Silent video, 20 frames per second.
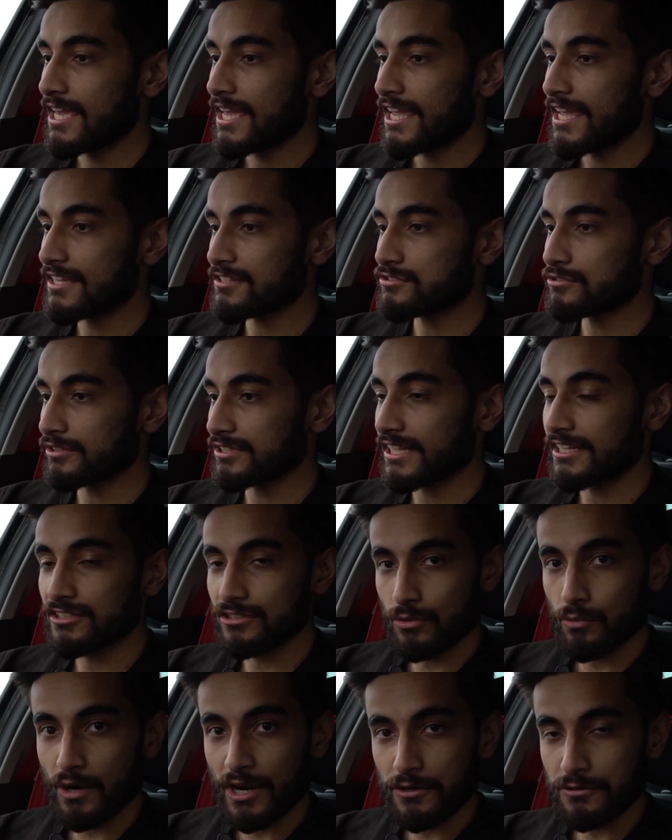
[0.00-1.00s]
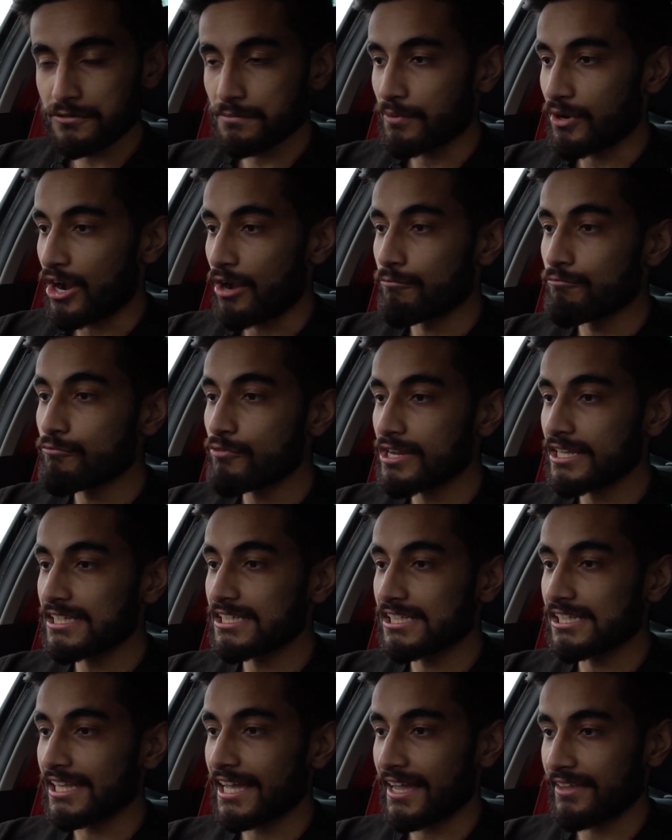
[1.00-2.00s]
It's not the end of the world, but I'm really
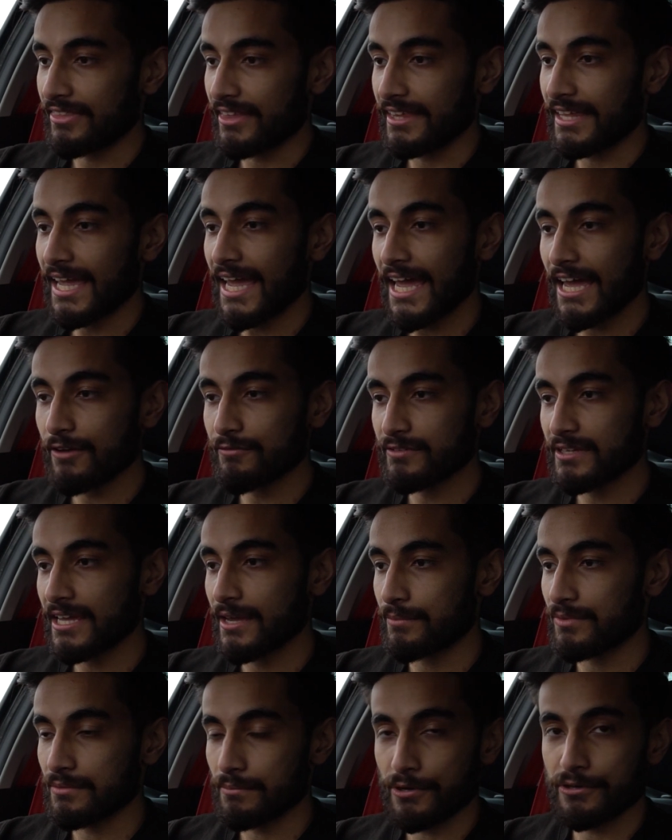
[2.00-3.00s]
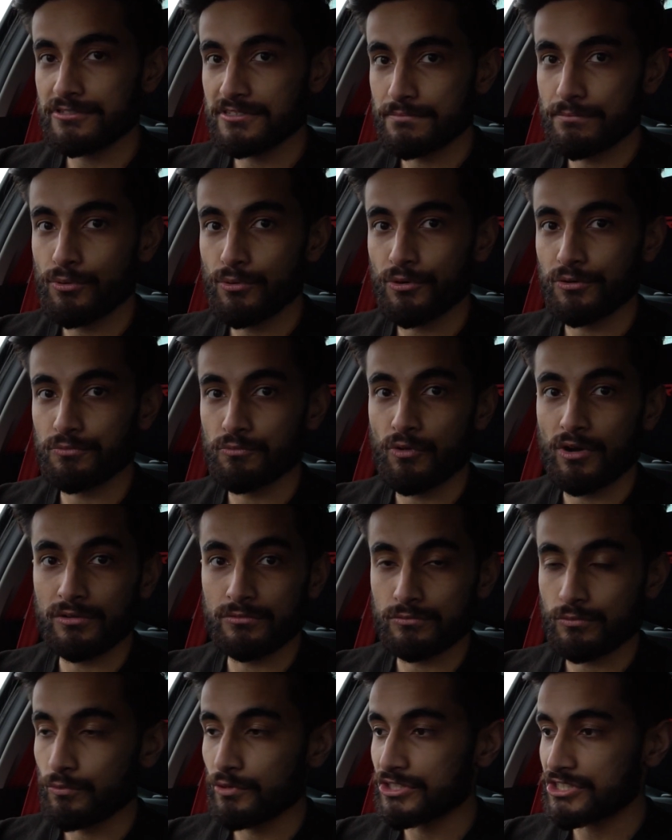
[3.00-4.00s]
glad that they have kept the most important
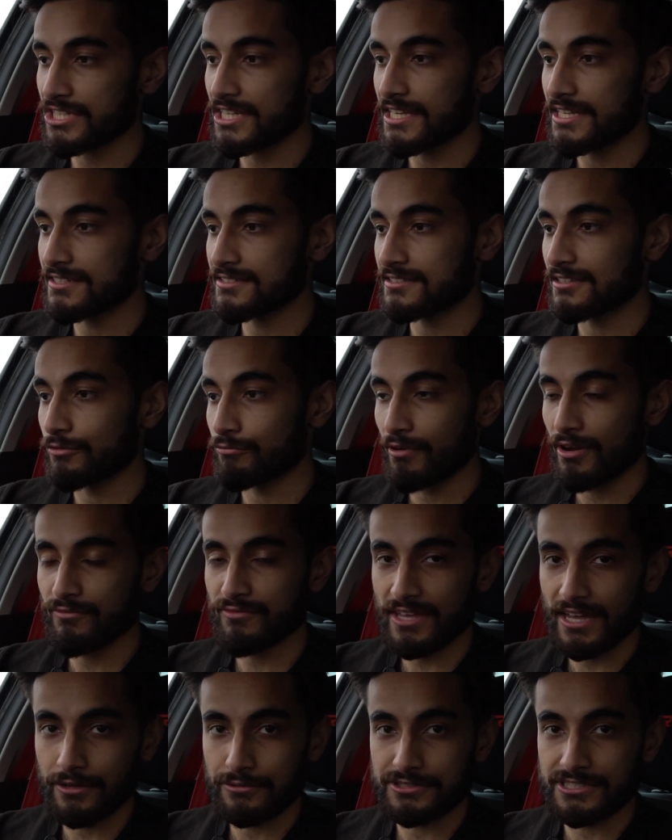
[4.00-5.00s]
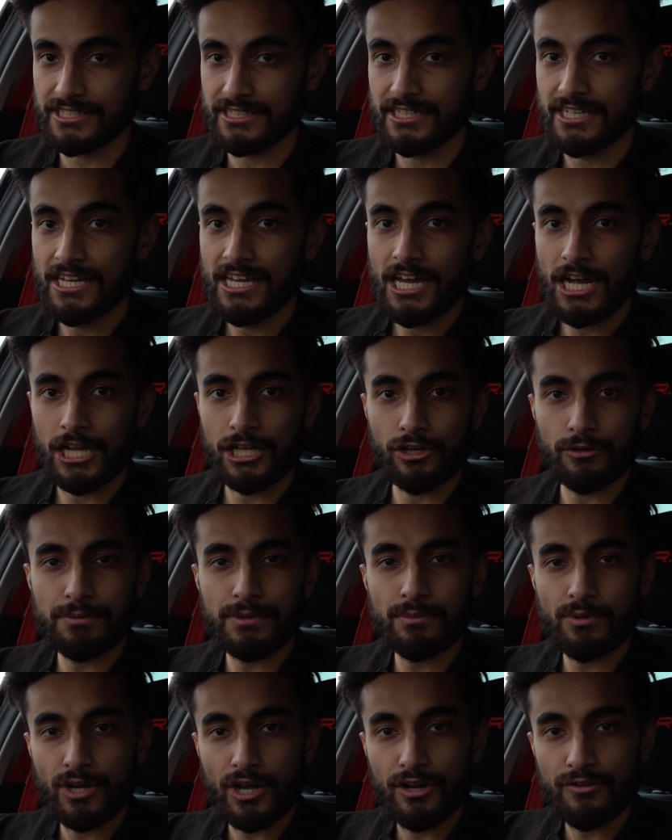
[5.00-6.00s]
one, which is the Rev Counter. A lot of
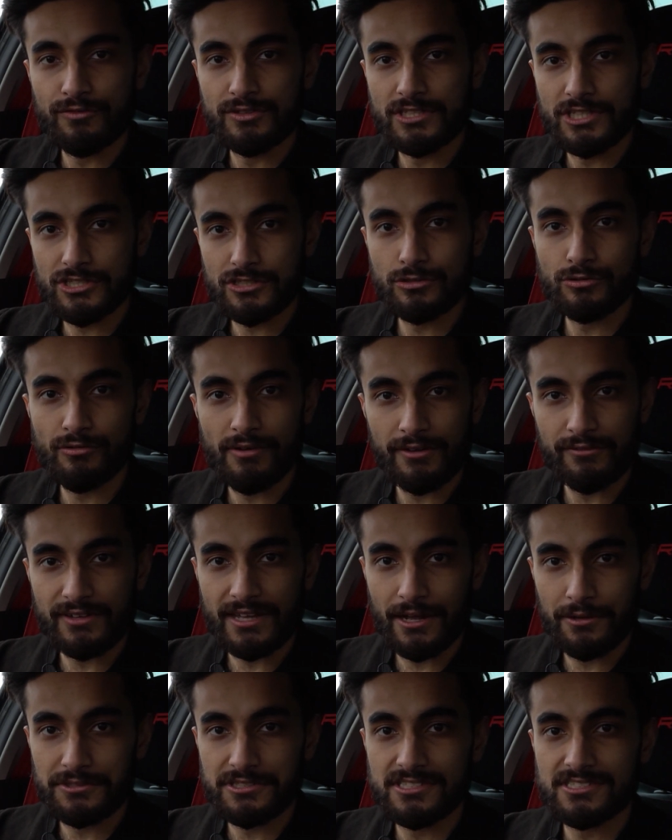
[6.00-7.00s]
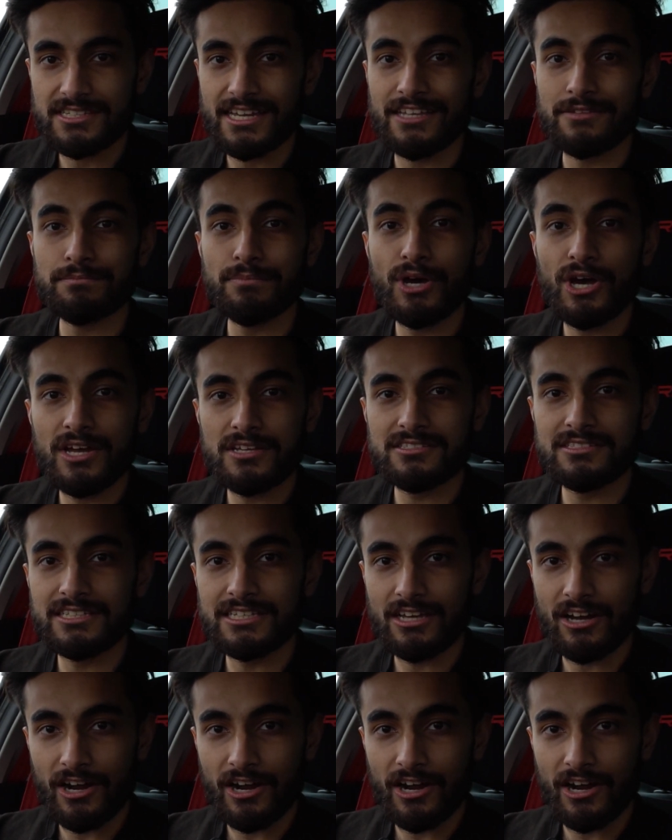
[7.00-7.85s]
people go for digital Rev Counters, and personally,